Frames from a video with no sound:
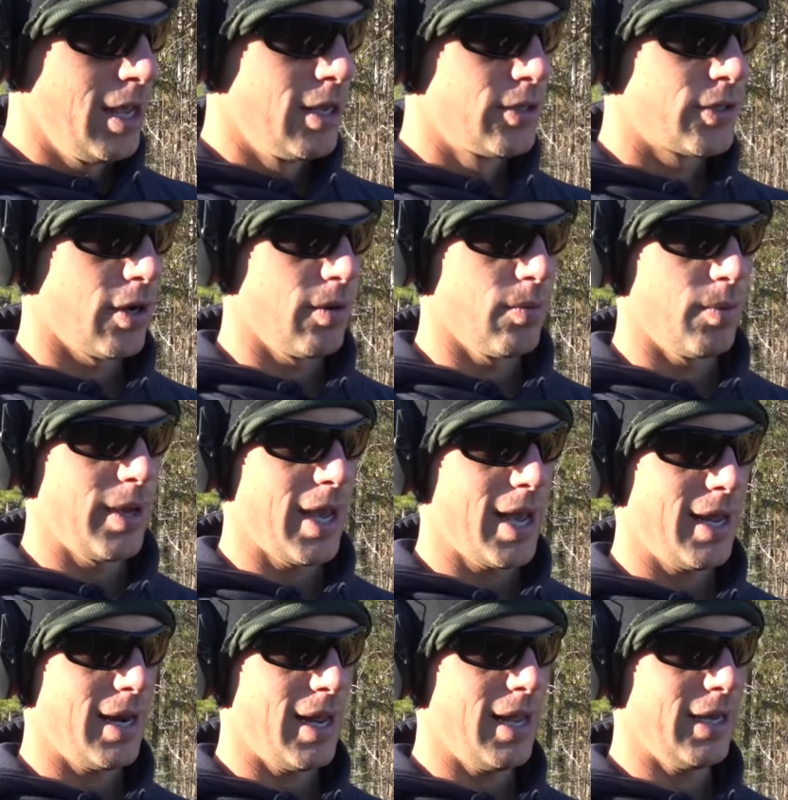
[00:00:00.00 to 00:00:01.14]
So we
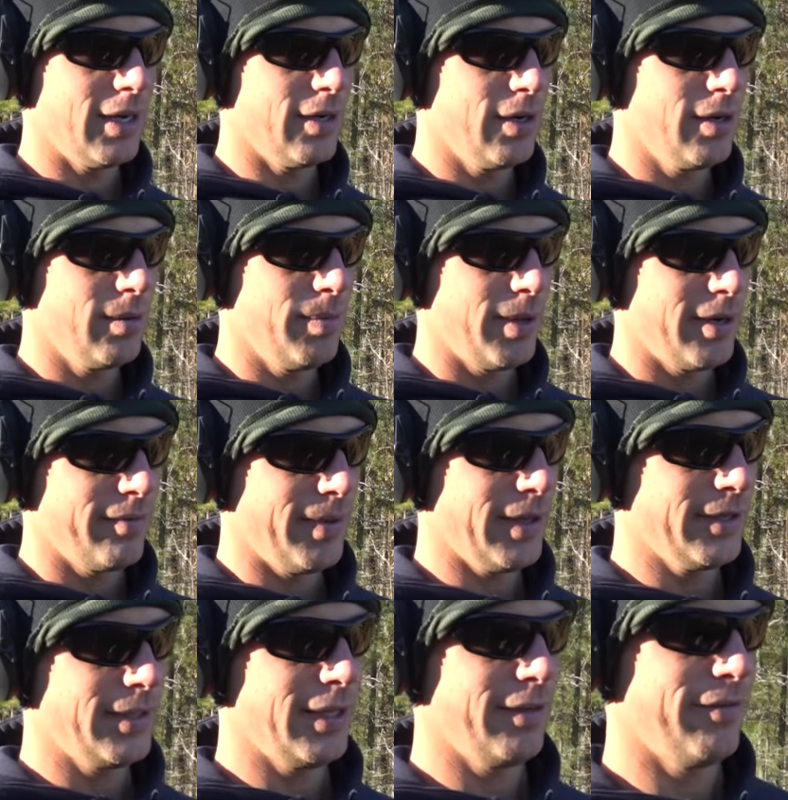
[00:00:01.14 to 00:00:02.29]
had a little bit of
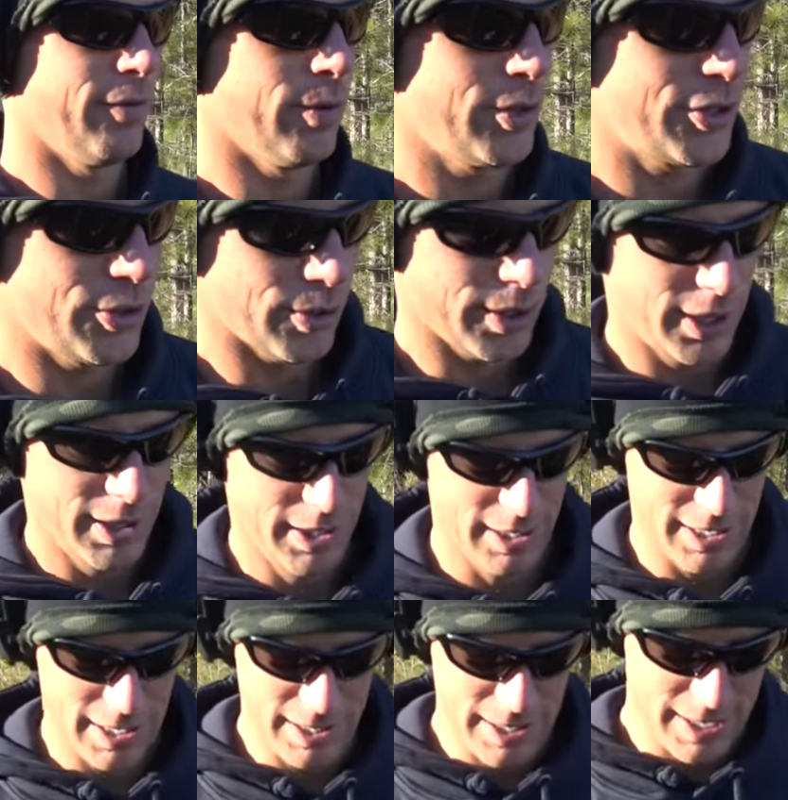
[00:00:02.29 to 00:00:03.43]
melting for sure
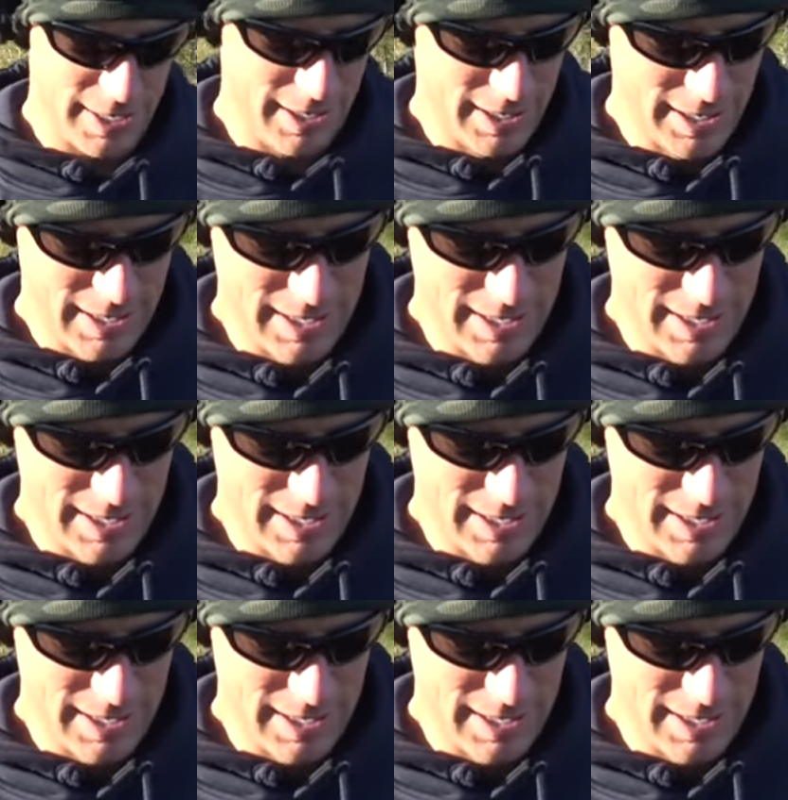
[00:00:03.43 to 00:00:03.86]
on there.